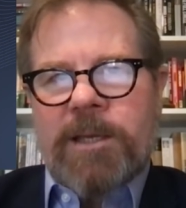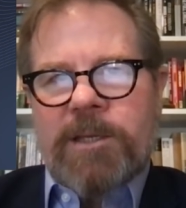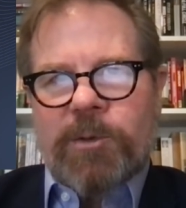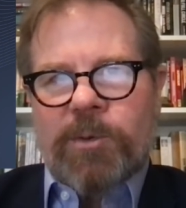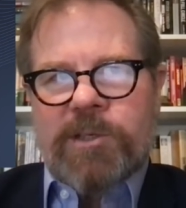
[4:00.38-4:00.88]

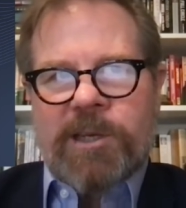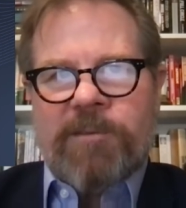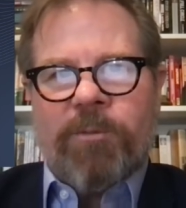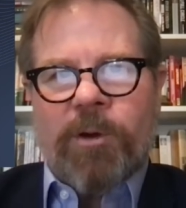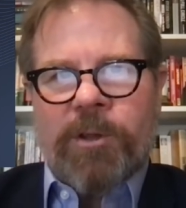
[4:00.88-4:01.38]
to
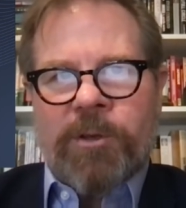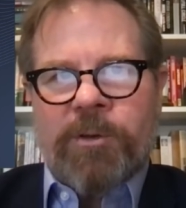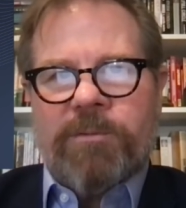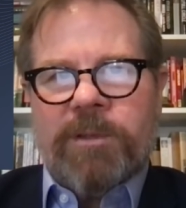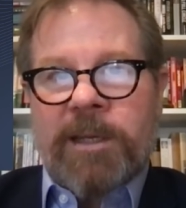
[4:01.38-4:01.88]
achieve what
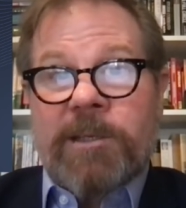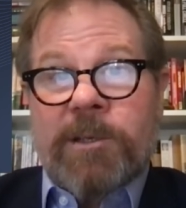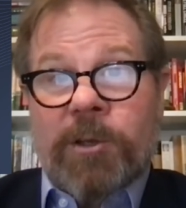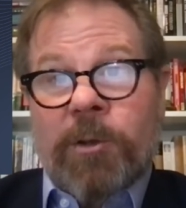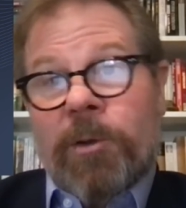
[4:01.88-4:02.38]
you need to
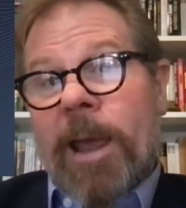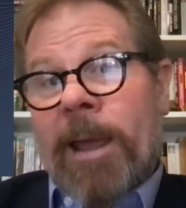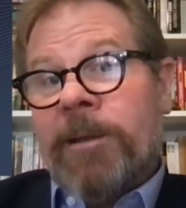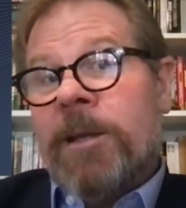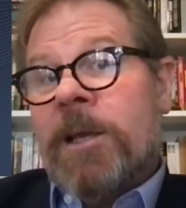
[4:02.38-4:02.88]
do
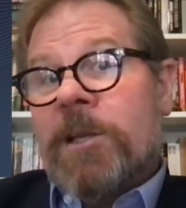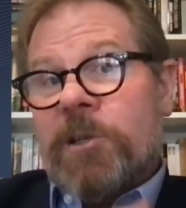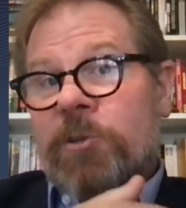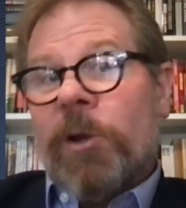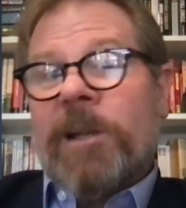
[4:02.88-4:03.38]
and
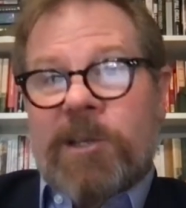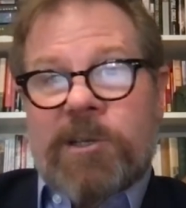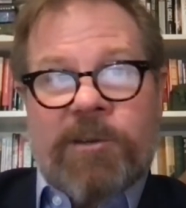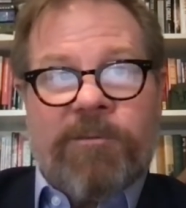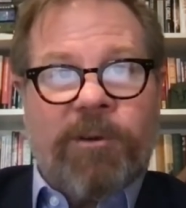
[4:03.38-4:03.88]
to
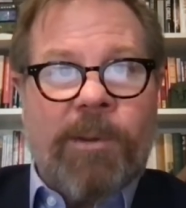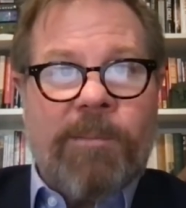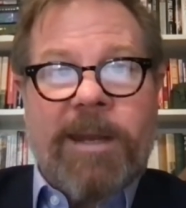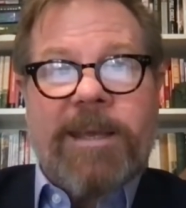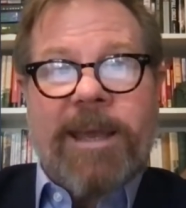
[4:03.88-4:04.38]
transition from, in
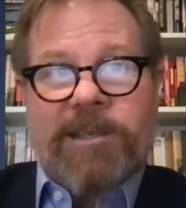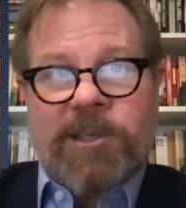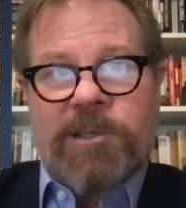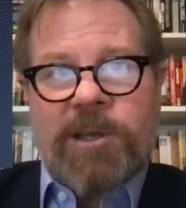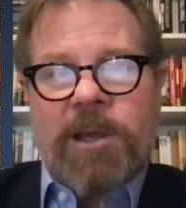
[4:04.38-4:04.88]
many
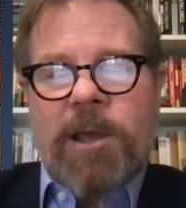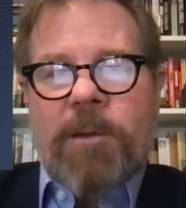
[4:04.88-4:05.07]
cases,